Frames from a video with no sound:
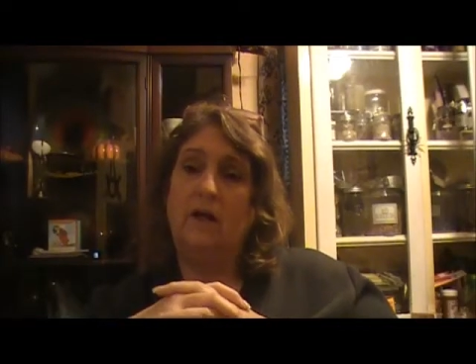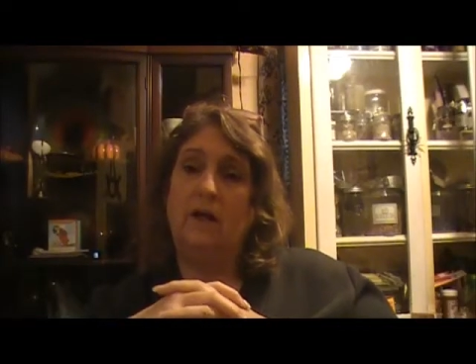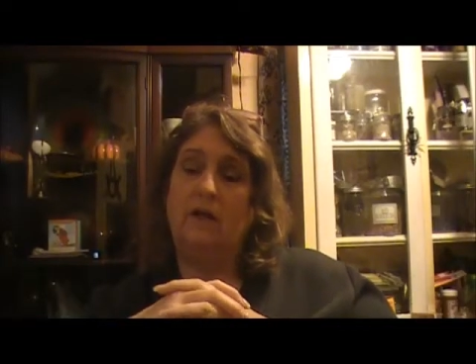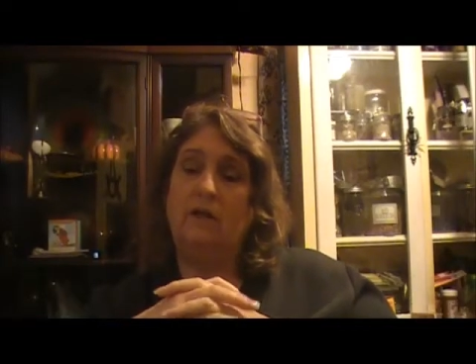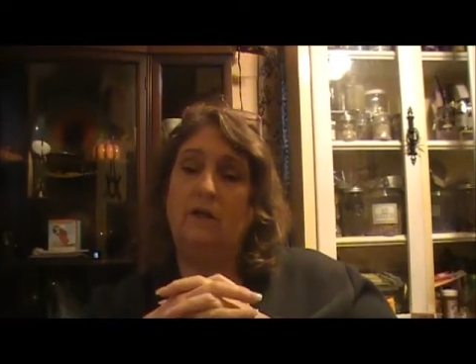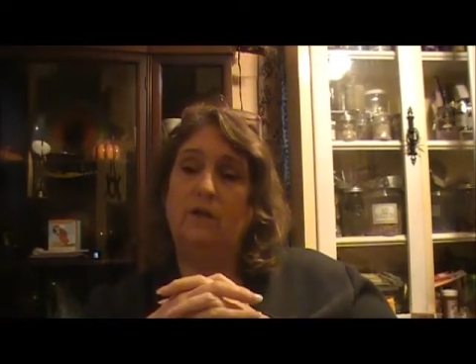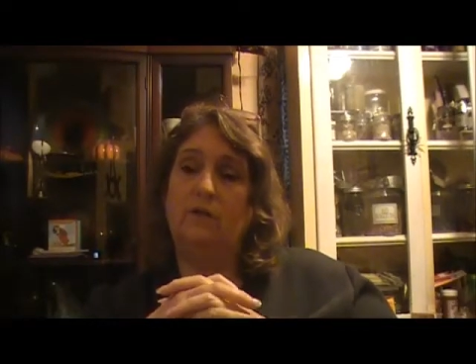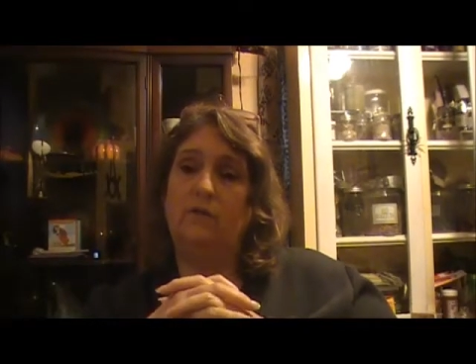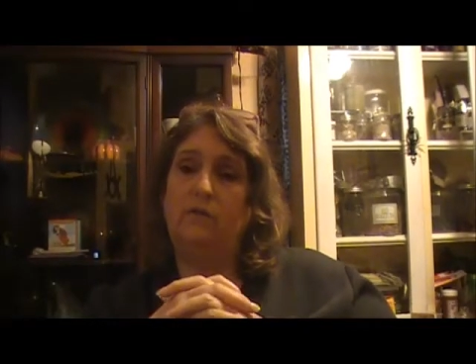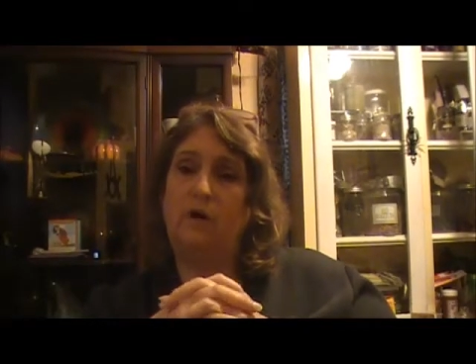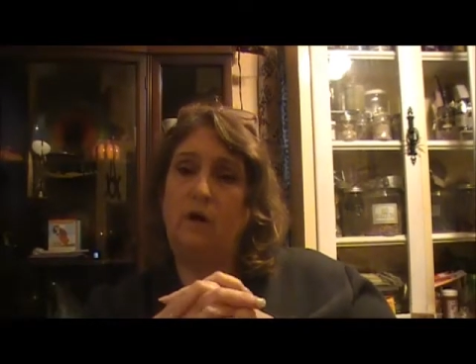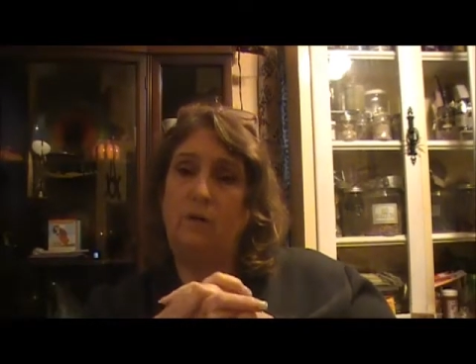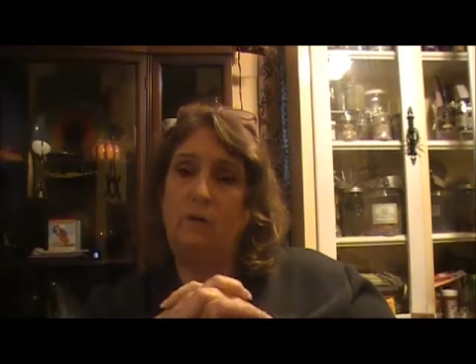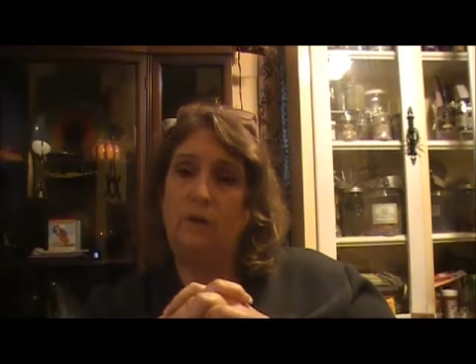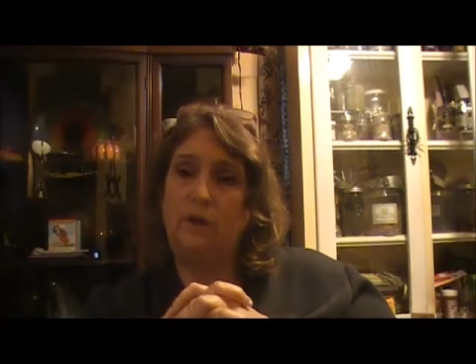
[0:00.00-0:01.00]
and look
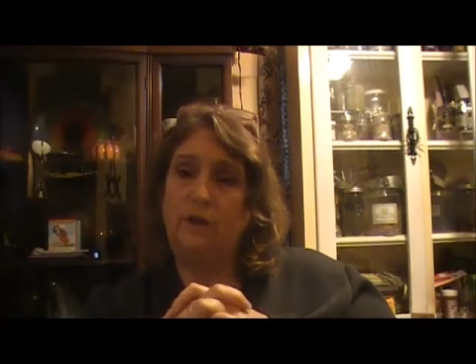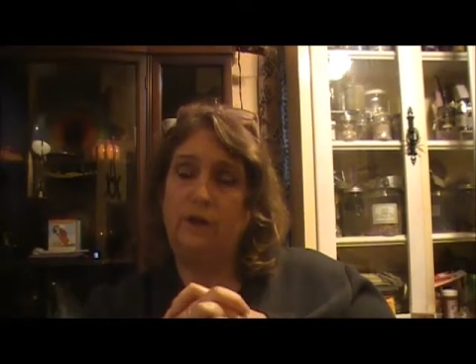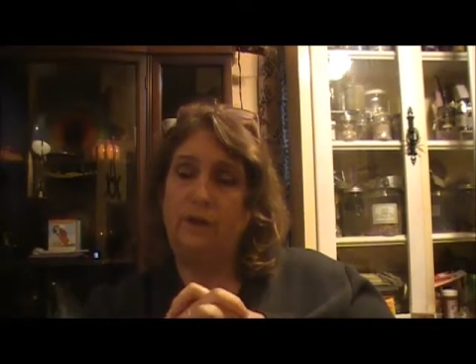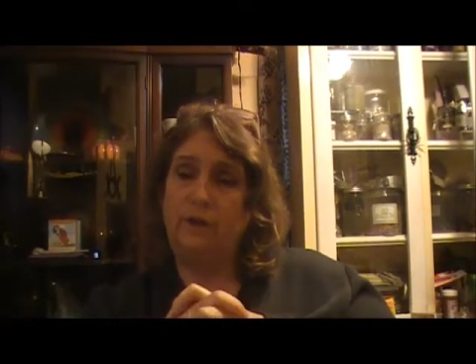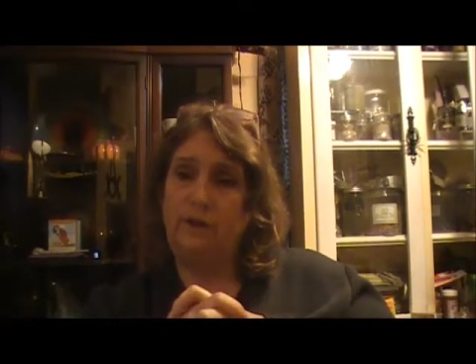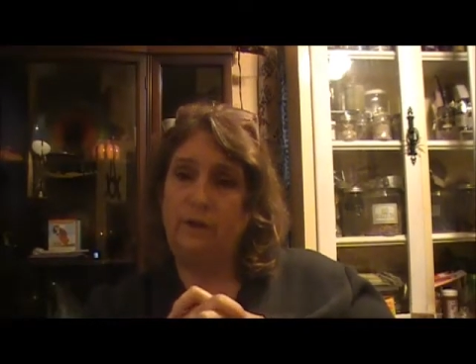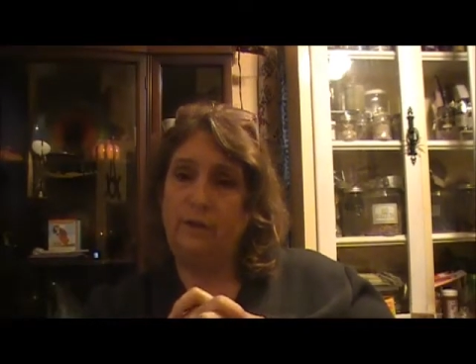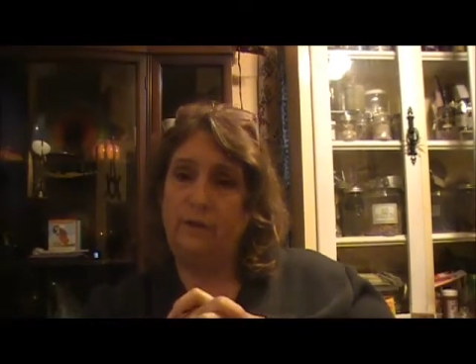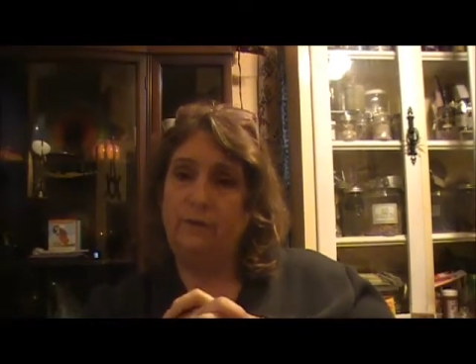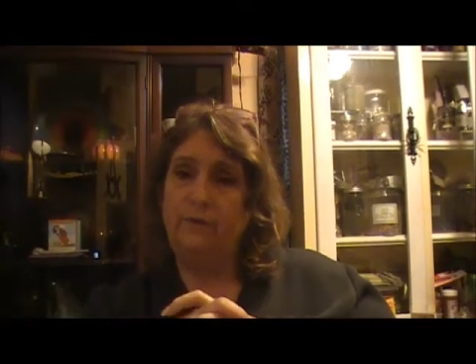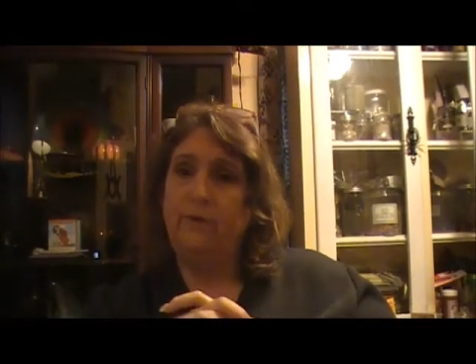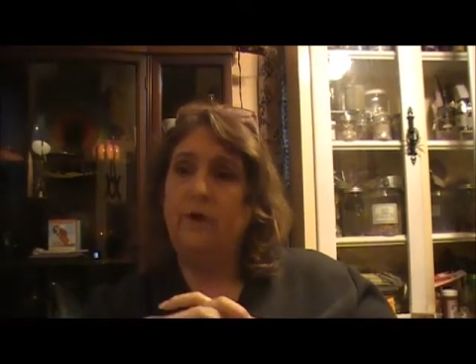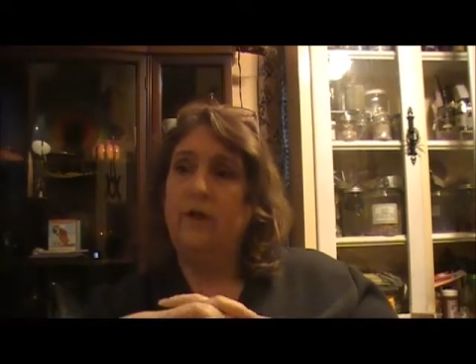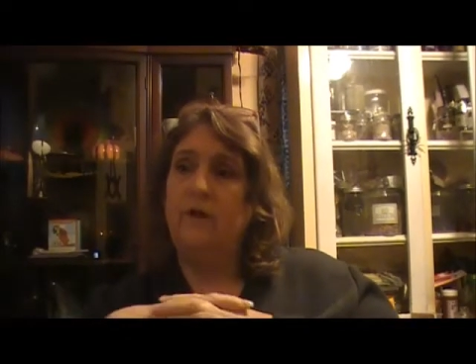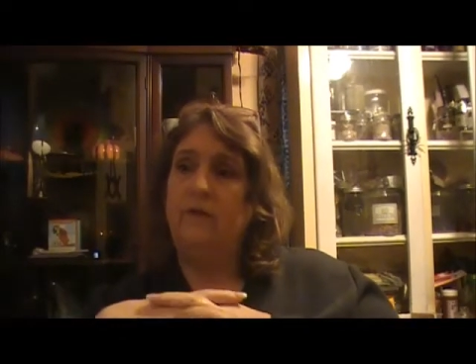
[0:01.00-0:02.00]
forward to